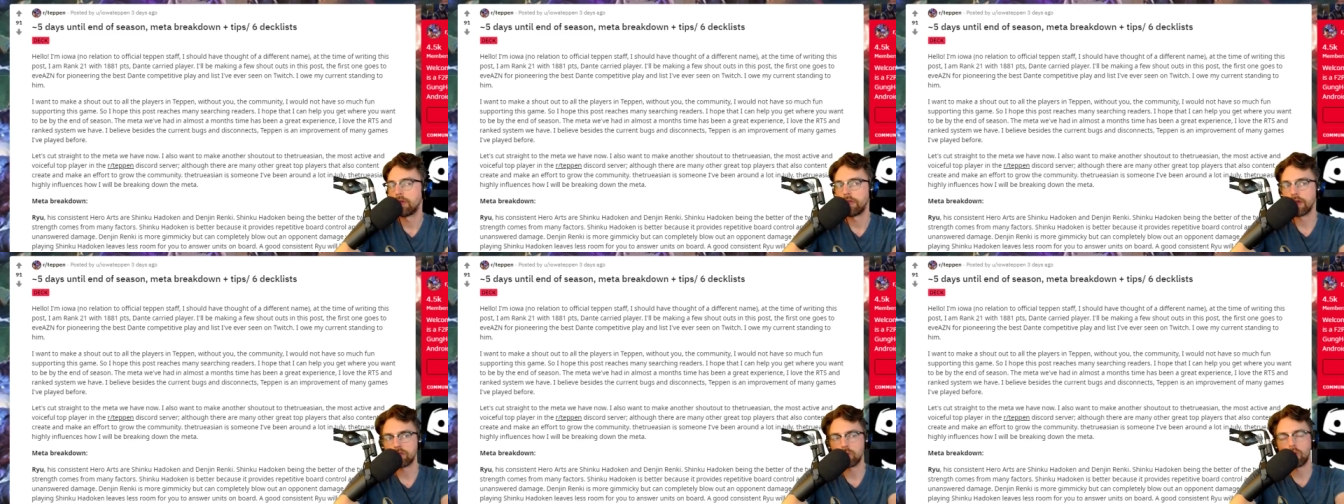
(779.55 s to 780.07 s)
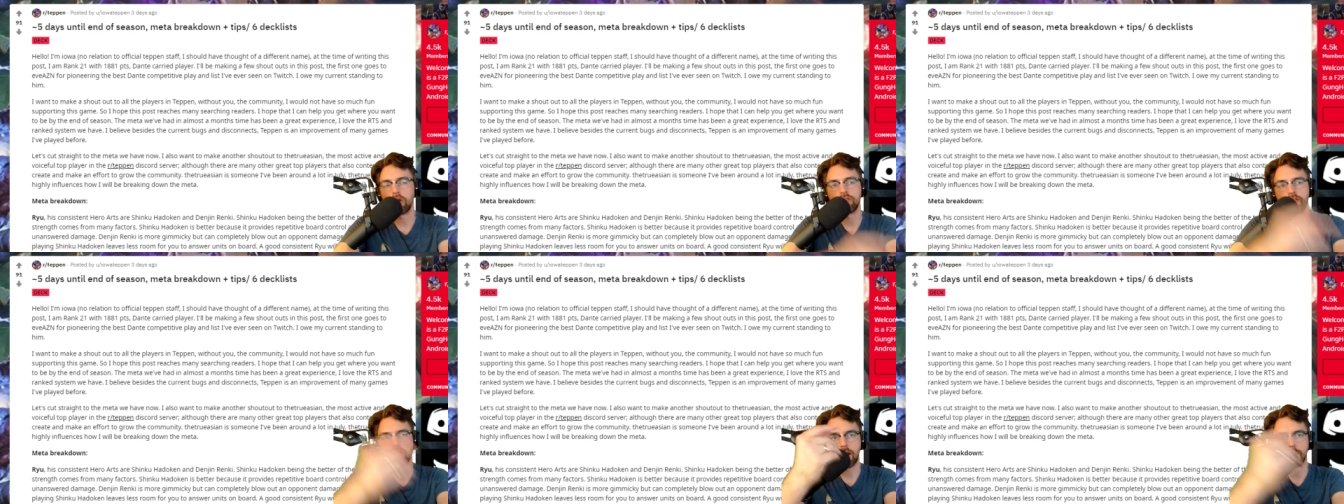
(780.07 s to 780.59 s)
thanks for watching.
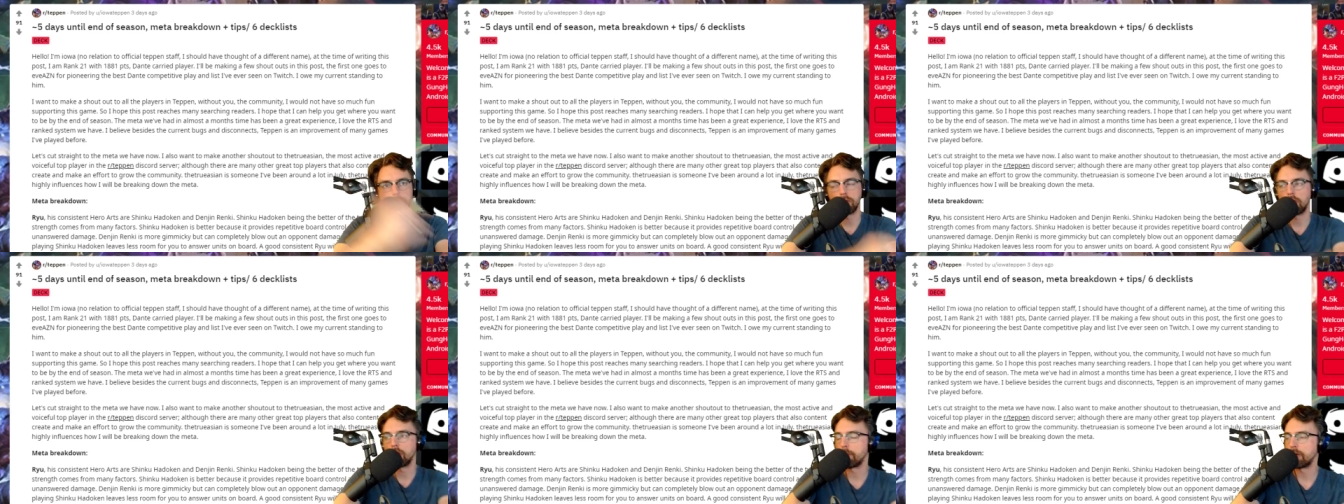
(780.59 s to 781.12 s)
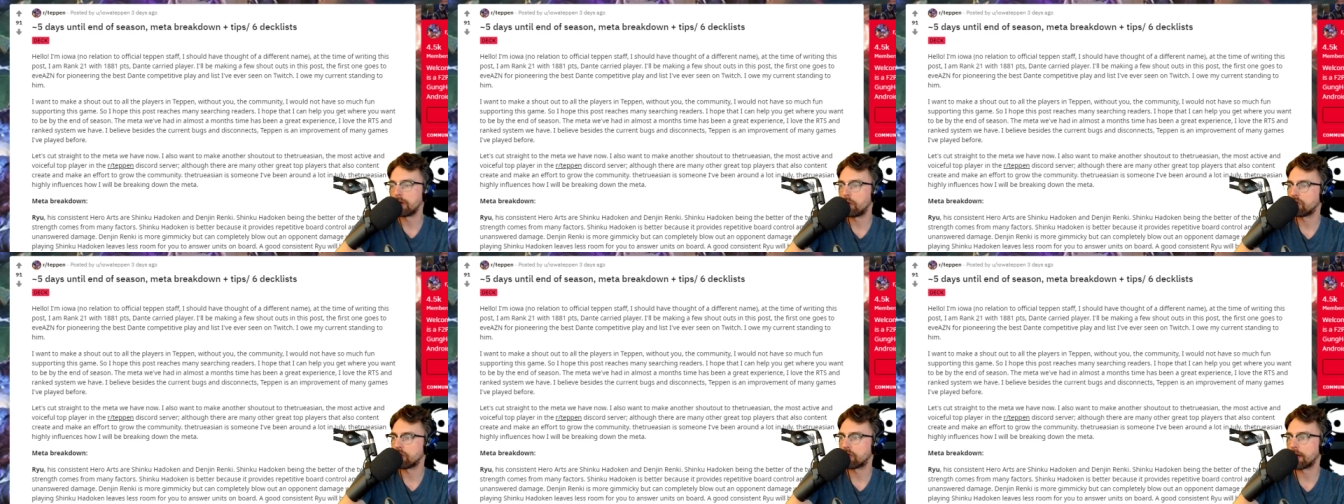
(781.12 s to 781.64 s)
In the comments below, let me know
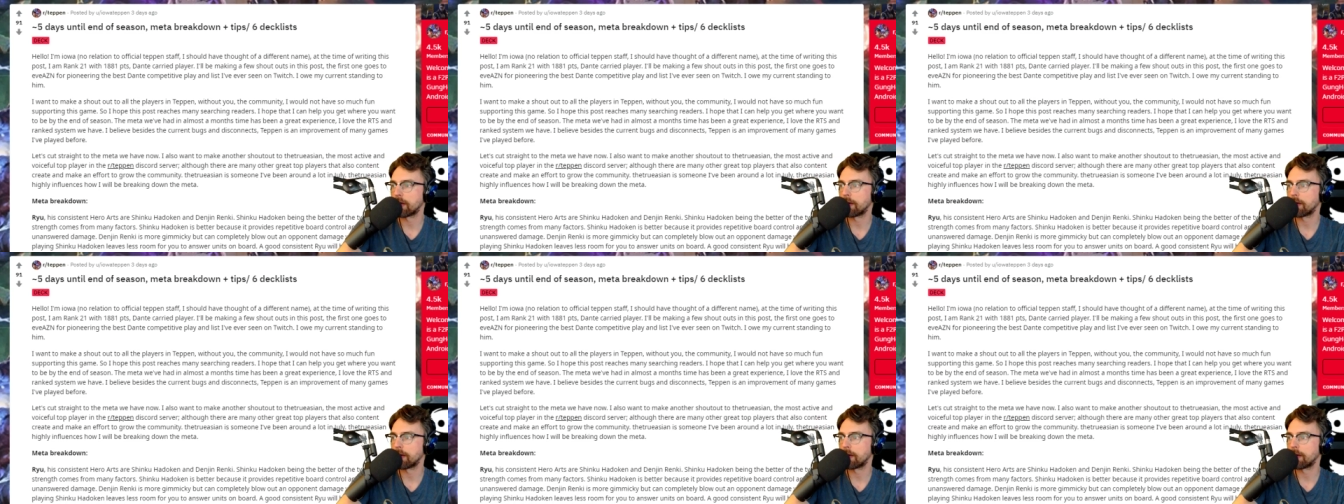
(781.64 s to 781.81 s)
what you think.